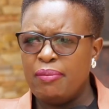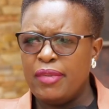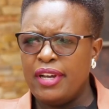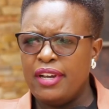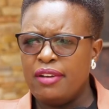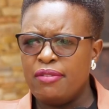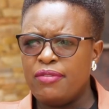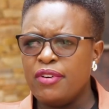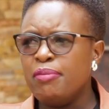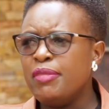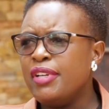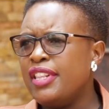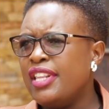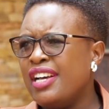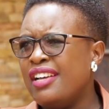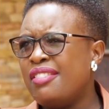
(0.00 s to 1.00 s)
way, for me,
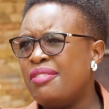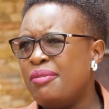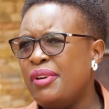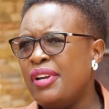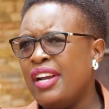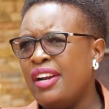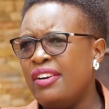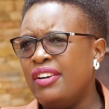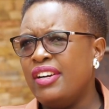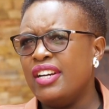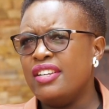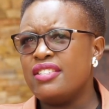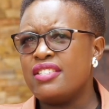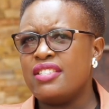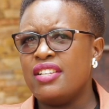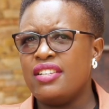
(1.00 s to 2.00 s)
there are 3
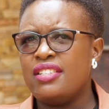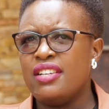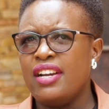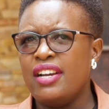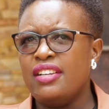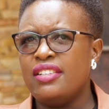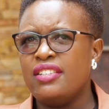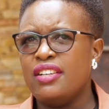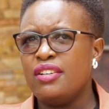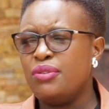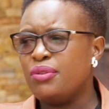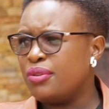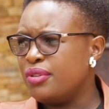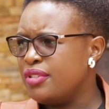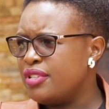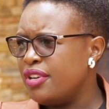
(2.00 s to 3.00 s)
areas that I intend to
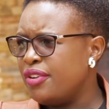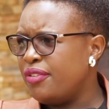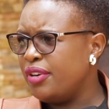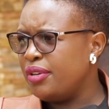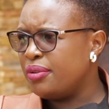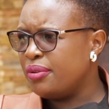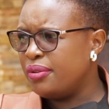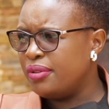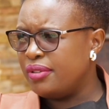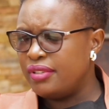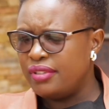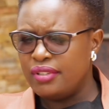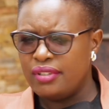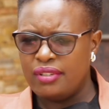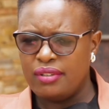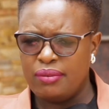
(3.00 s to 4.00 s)
concentrate
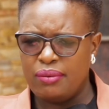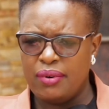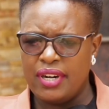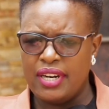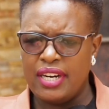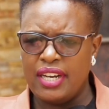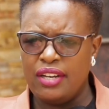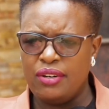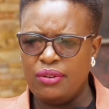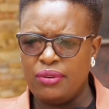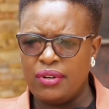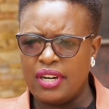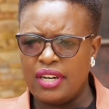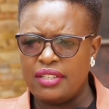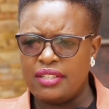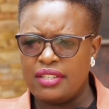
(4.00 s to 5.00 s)
on. One, I
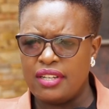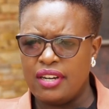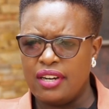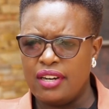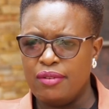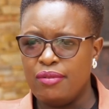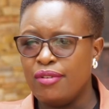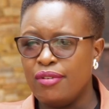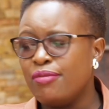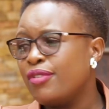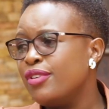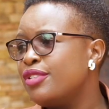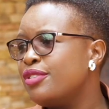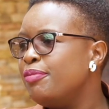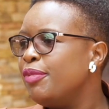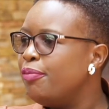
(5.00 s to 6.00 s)
look at, of
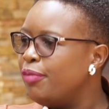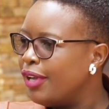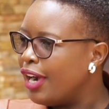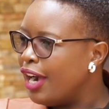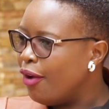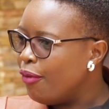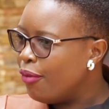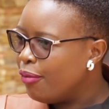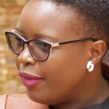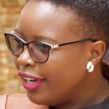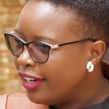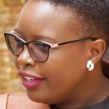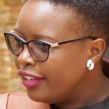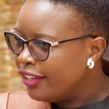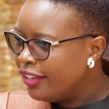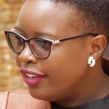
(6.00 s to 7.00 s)
course, me being a
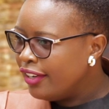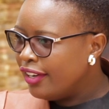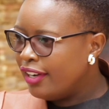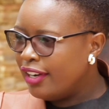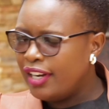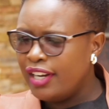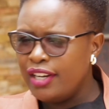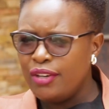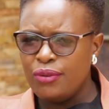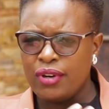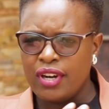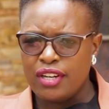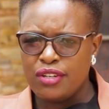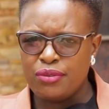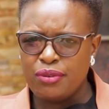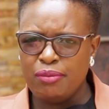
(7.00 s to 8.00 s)
woman, I look
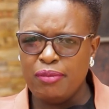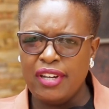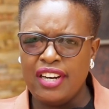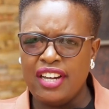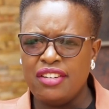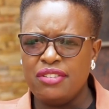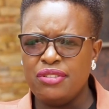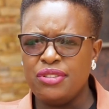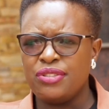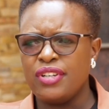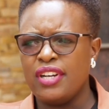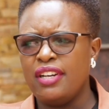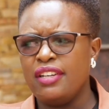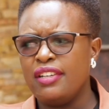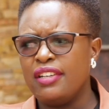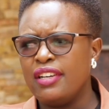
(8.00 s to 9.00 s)
at women, and
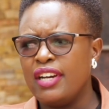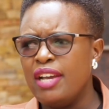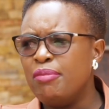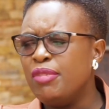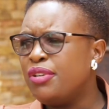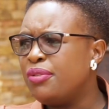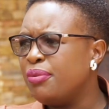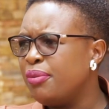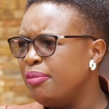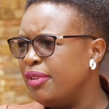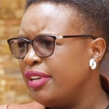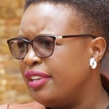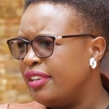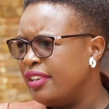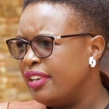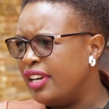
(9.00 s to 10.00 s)
usually I meet
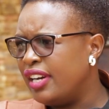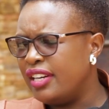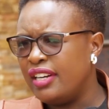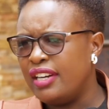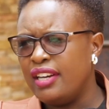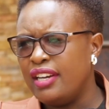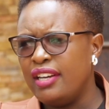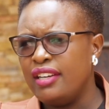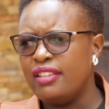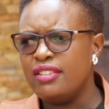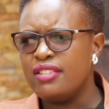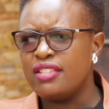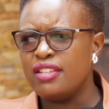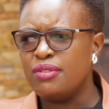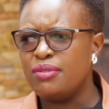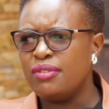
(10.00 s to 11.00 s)
women and I
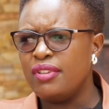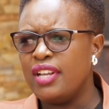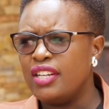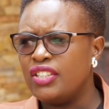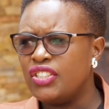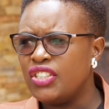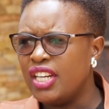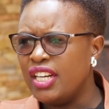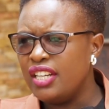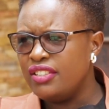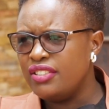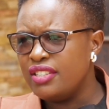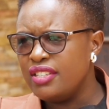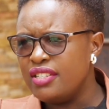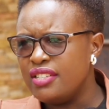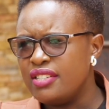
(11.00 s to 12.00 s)
listen to their
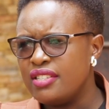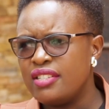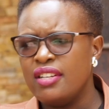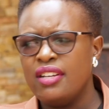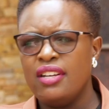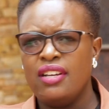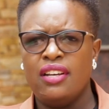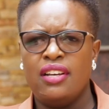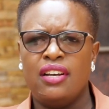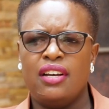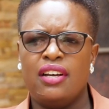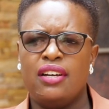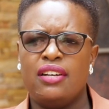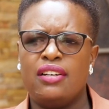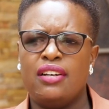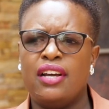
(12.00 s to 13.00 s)
challenges
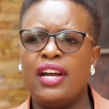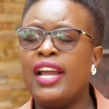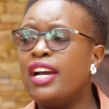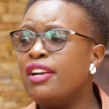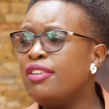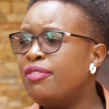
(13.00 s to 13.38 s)
and I